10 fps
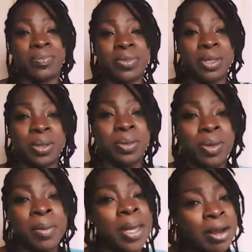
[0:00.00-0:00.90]
You know,
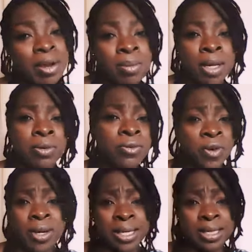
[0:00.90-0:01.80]
I'm hearing my own
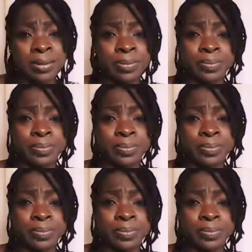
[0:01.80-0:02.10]
voice.